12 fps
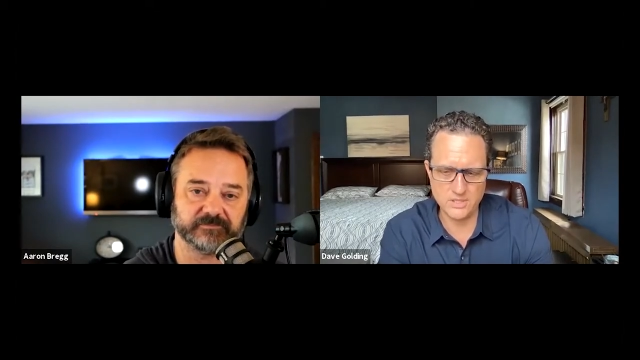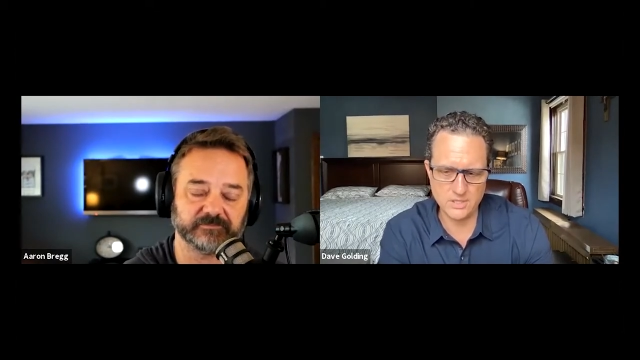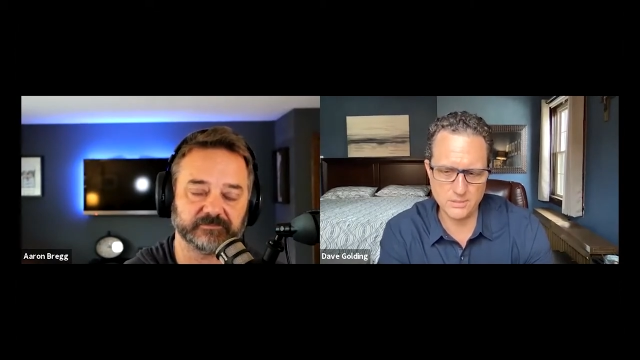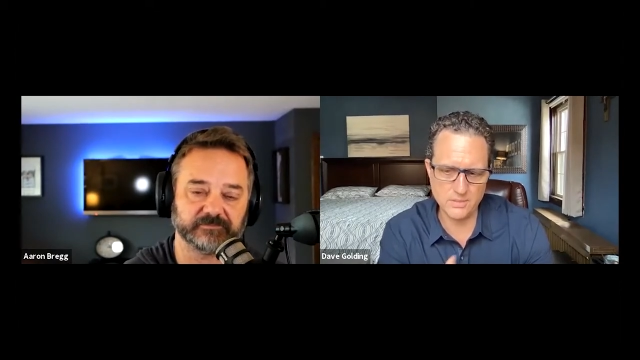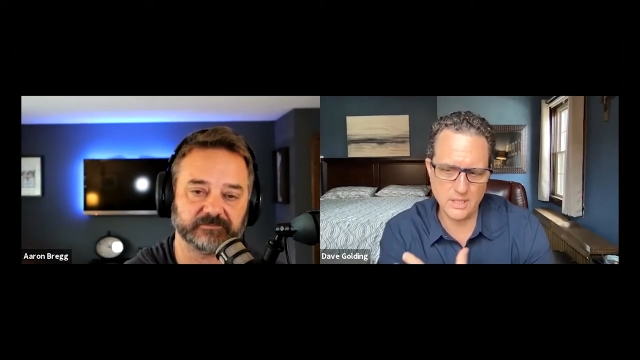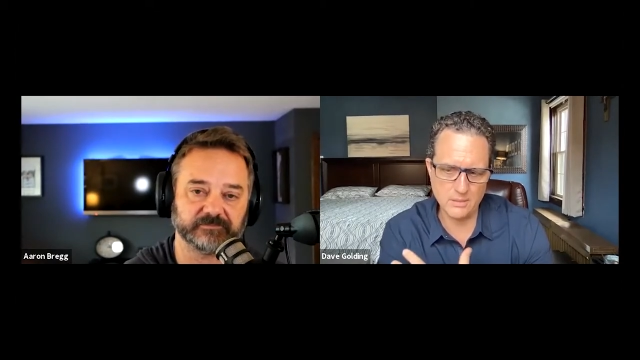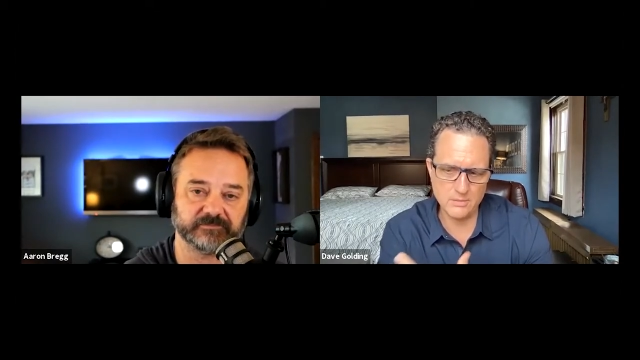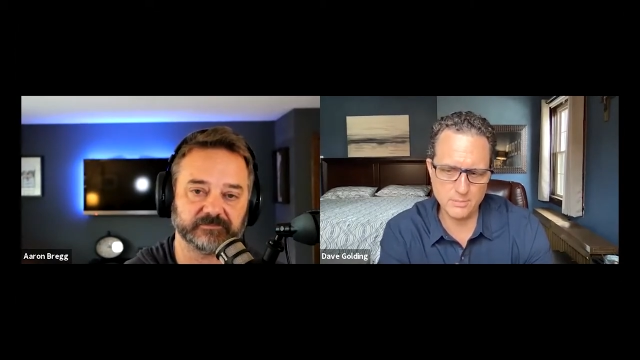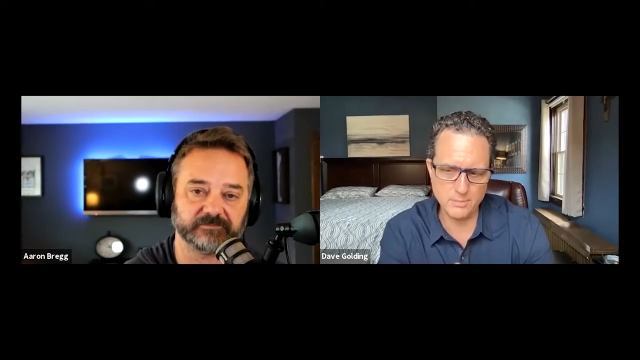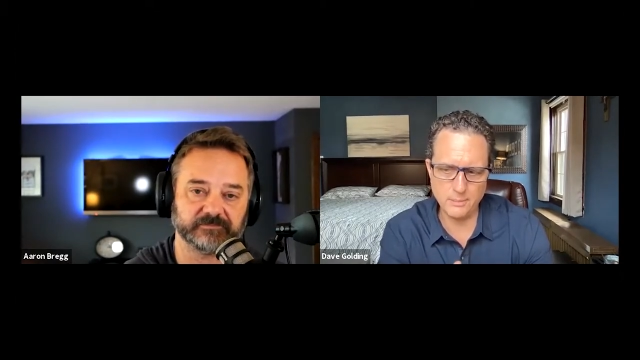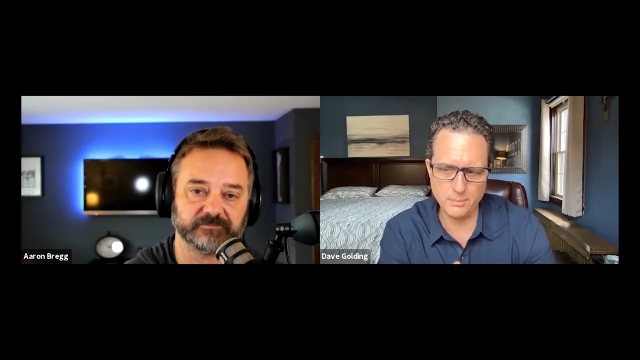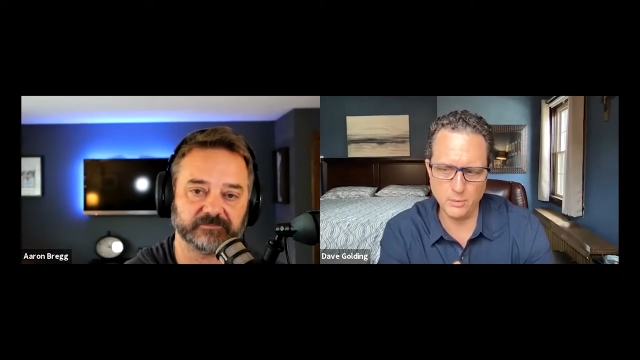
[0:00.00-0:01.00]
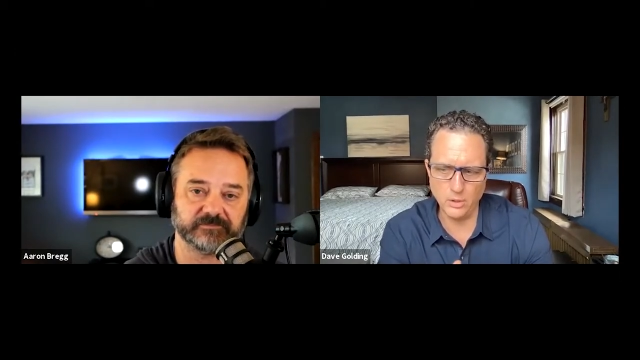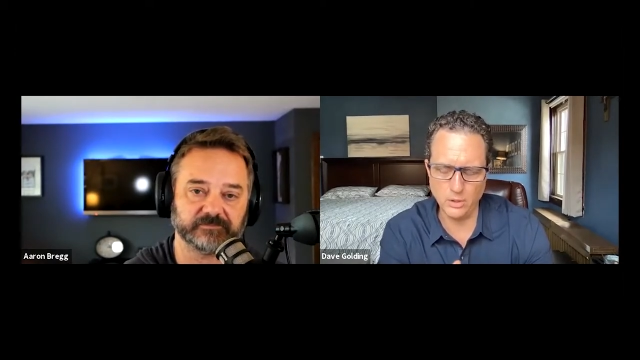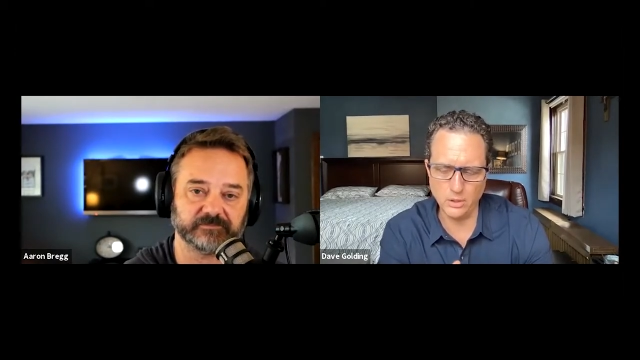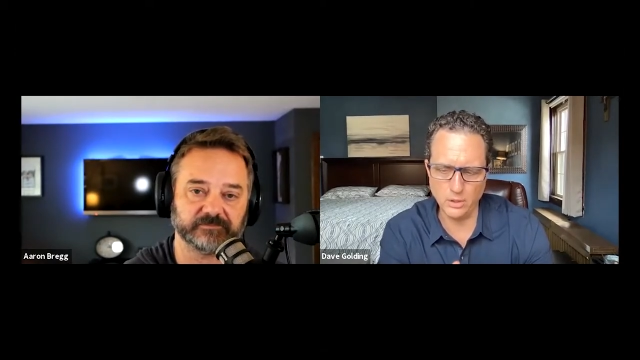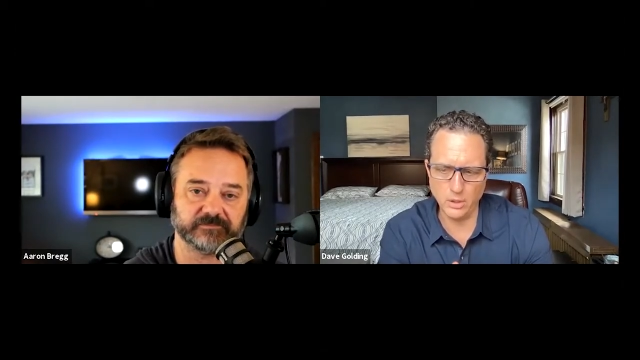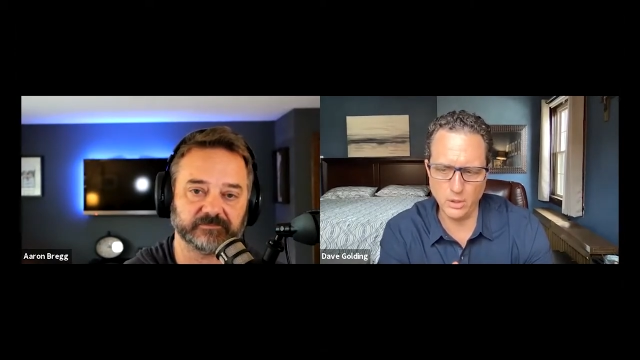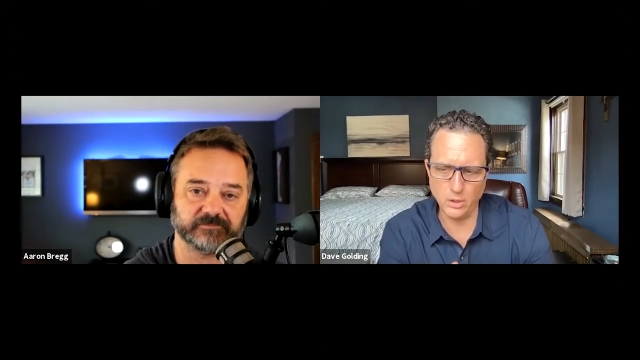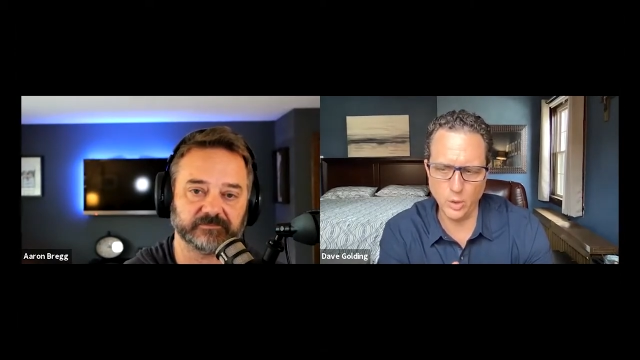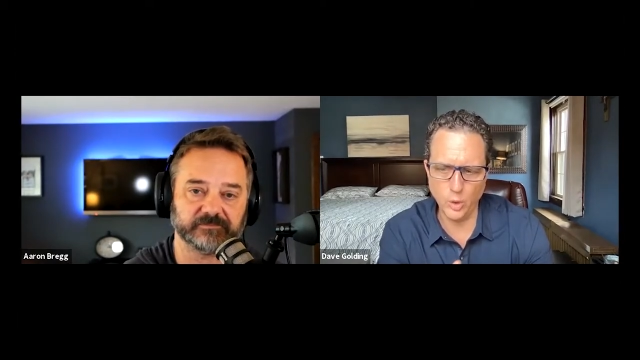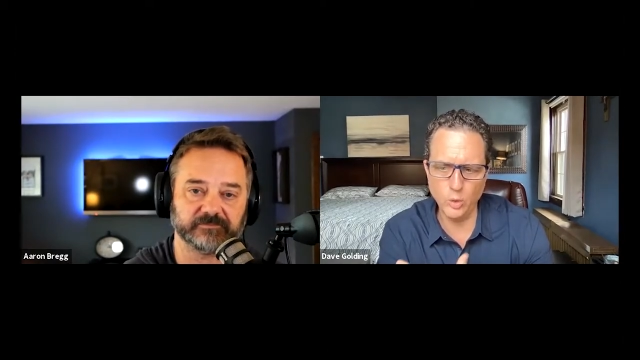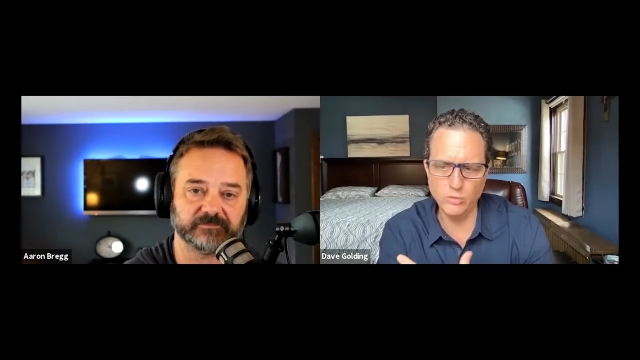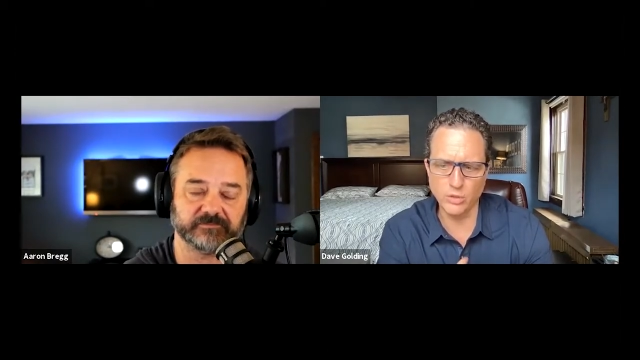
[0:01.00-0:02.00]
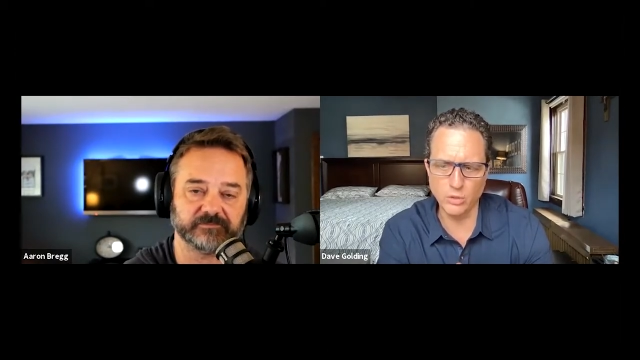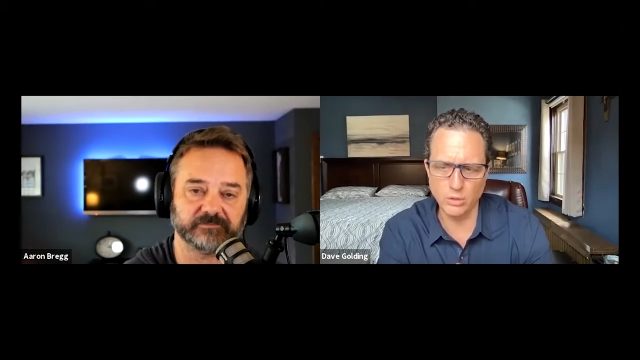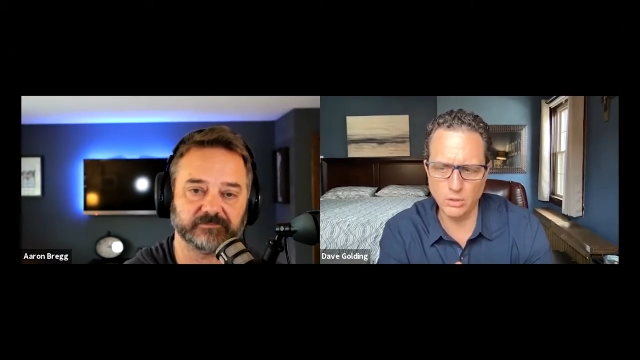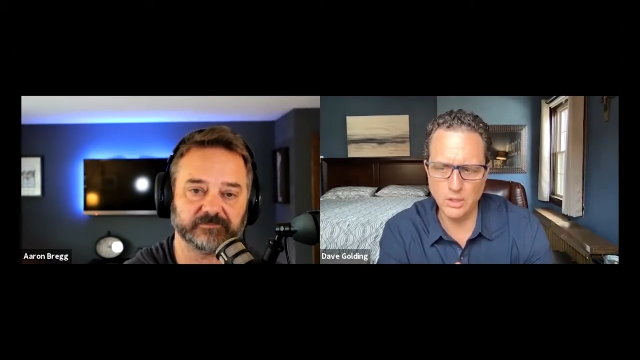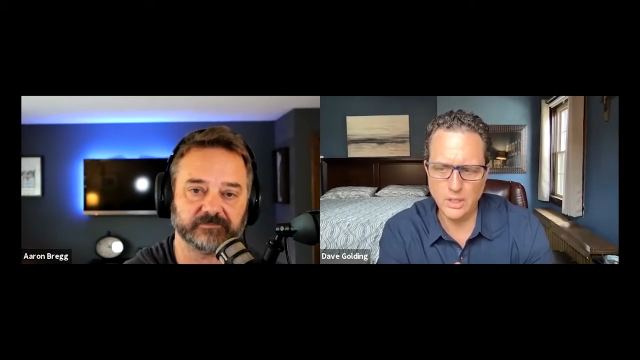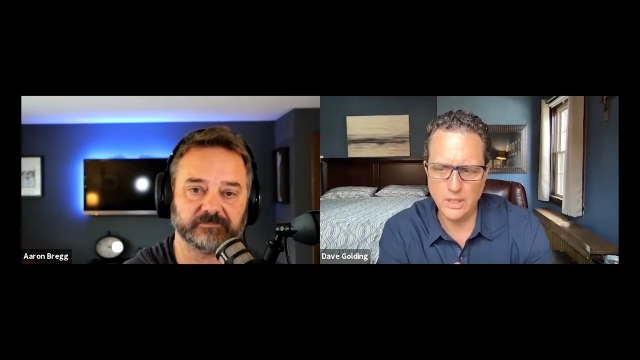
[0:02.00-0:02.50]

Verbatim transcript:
Speaker 1: Is sometimes people are are over